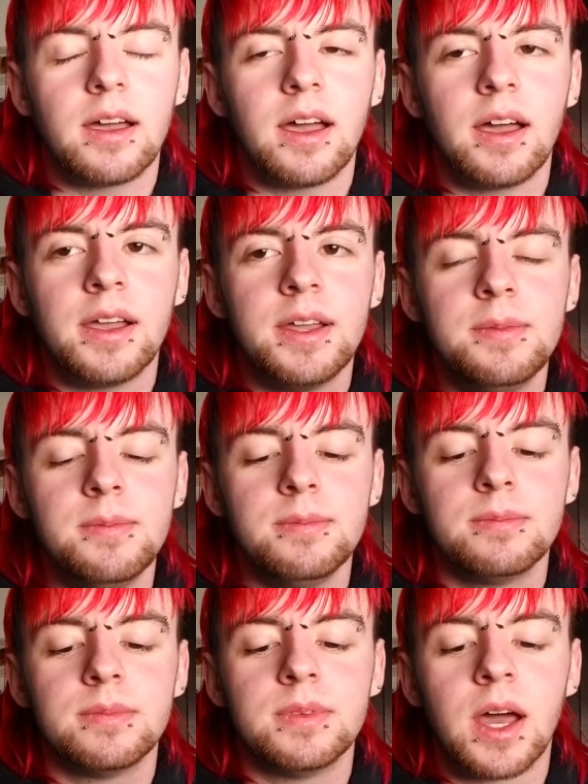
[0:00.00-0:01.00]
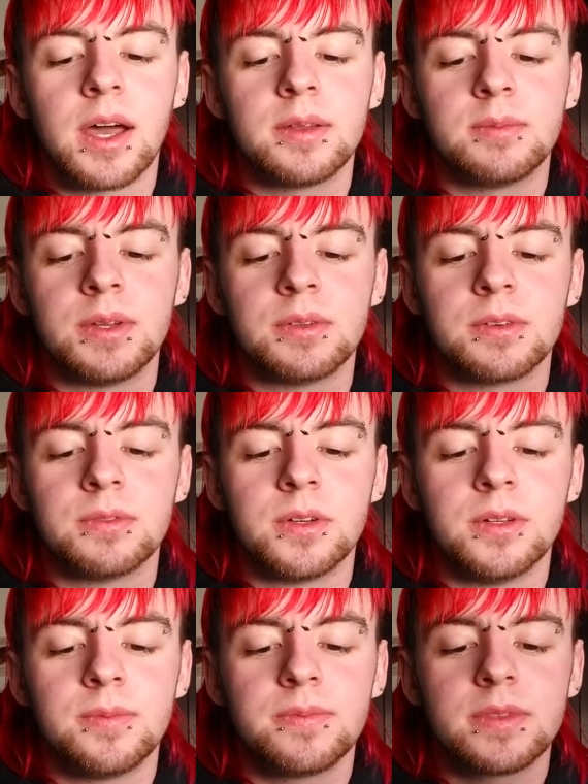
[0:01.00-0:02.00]
I'm not
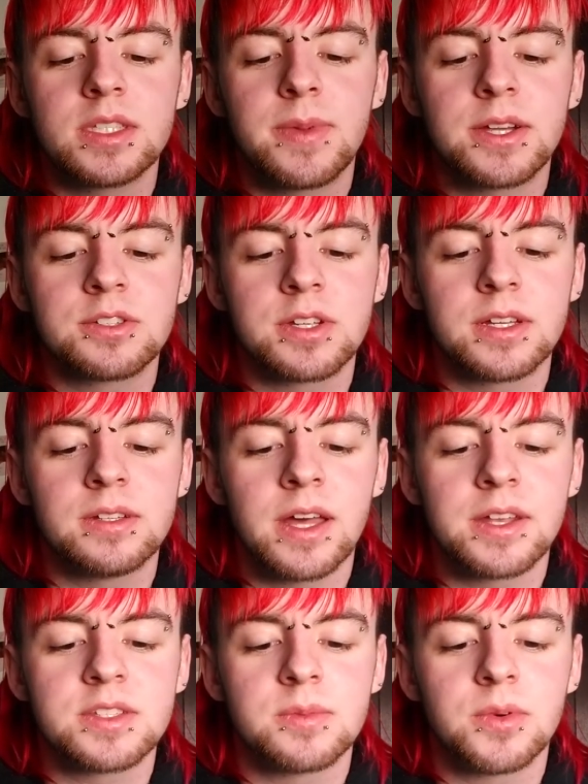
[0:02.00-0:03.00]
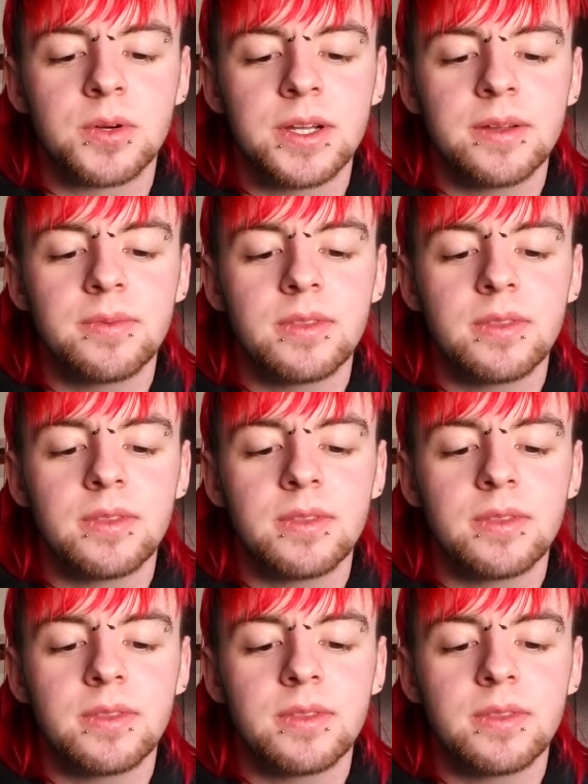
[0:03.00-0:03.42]
beautiful, especially not as a boy.